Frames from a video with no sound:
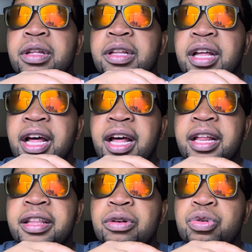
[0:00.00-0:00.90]

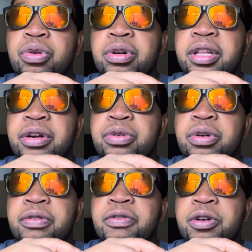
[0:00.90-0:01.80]
the rule
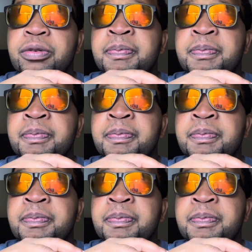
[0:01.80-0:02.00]
of law.